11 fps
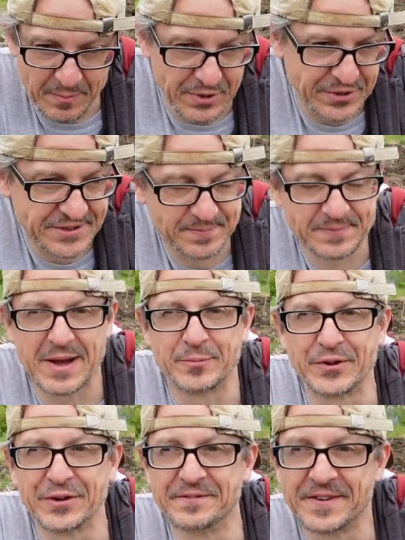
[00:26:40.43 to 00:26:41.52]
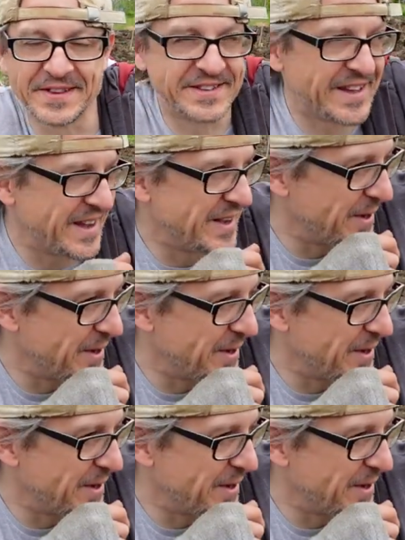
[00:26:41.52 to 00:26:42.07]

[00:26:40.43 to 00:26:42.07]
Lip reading: But I'm done for the day.